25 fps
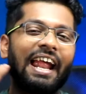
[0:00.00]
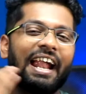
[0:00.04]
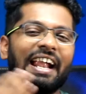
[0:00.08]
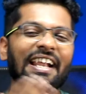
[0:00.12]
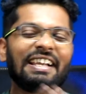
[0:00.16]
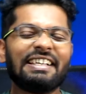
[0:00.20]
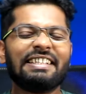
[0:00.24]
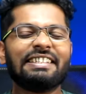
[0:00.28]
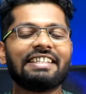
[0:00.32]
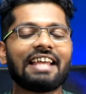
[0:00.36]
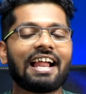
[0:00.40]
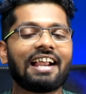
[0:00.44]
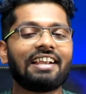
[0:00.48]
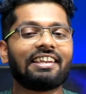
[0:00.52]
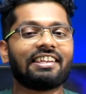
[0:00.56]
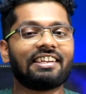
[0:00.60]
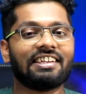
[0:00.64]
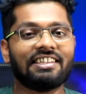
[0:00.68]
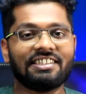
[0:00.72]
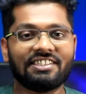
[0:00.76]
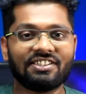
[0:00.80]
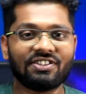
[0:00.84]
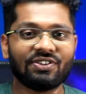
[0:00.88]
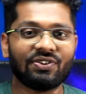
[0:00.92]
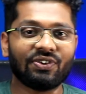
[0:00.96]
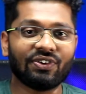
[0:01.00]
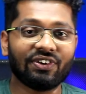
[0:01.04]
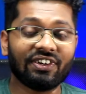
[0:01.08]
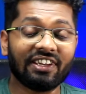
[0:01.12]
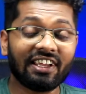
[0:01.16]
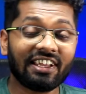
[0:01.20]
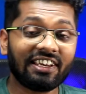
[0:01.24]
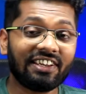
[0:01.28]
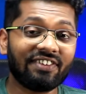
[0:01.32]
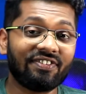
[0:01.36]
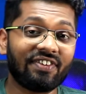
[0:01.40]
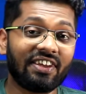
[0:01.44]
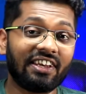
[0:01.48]
and that is
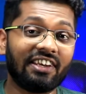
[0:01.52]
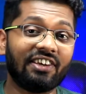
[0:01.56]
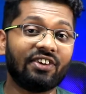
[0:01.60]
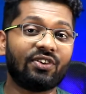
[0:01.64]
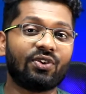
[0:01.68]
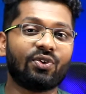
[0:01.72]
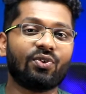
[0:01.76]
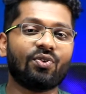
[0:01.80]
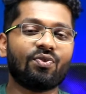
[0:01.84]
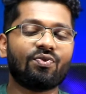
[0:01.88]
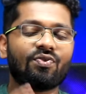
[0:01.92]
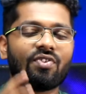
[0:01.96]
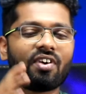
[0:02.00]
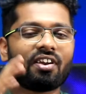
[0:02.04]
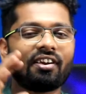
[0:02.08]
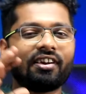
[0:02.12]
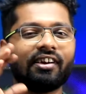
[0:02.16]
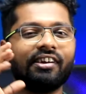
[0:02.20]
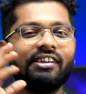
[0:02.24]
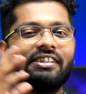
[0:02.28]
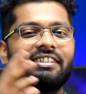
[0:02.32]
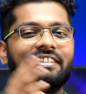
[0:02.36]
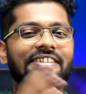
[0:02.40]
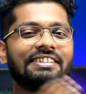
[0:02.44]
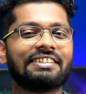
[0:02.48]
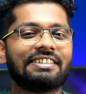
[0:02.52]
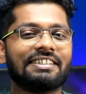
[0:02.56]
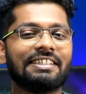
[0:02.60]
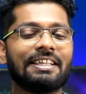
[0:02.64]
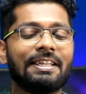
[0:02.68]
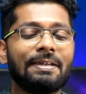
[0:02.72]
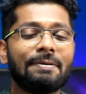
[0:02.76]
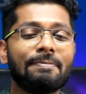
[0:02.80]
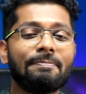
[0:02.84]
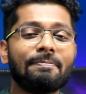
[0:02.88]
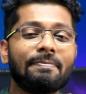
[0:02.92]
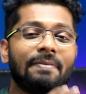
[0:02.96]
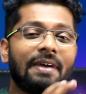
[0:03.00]
really very true. For a
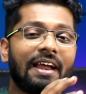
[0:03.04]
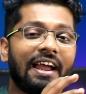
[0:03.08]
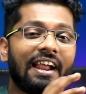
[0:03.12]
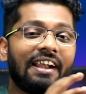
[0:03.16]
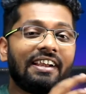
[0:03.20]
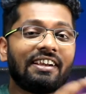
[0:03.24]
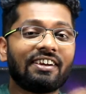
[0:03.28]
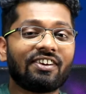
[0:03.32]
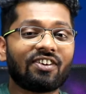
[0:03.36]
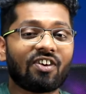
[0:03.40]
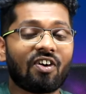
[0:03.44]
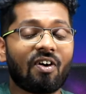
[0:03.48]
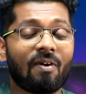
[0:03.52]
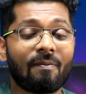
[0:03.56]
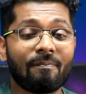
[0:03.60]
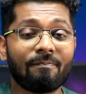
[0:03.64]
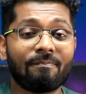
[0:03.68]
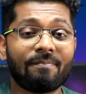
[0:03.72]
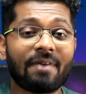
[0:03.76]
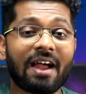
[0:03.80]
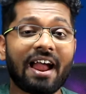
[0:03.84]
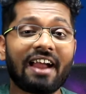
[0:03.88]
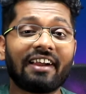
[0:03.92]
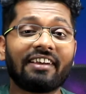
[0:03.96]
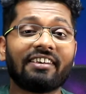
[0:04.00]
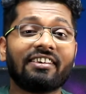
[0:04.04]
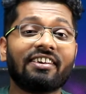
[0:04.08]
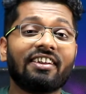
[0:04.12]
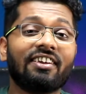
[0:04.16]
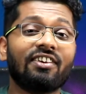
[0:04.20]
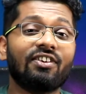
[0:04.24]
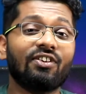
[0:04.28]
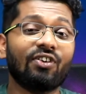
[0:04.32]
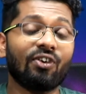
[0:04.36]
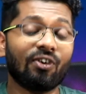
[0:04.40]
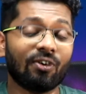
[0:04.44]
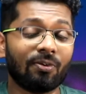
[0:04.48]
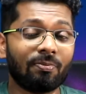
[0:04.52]
slim and compact
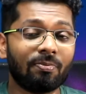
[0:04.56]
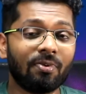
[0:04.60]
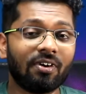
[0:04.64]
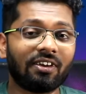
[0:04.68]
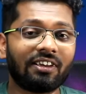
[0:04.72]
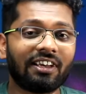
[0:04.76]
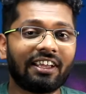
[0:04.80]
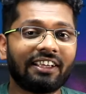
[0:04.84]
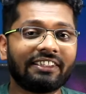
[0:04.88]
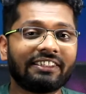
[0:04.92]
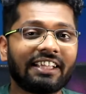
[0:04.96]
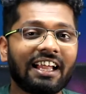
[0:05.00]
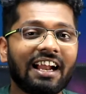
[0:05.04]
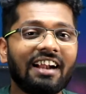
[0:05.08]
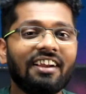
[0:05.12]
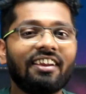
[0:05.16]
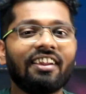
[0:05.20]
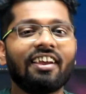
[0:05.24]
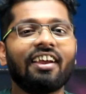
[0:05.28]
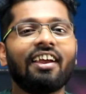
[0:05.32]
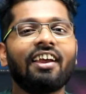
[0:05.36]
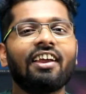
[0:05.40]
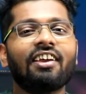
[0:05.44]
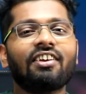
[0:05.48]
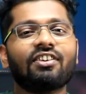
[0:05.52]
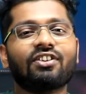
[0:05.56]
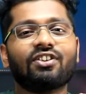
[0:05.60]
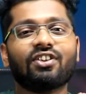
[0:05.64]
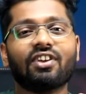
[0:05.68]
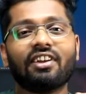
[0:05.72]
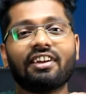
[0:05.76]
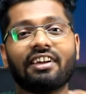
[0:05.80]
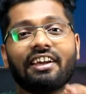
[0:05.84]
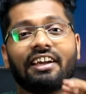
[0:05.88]
notebook like that, you are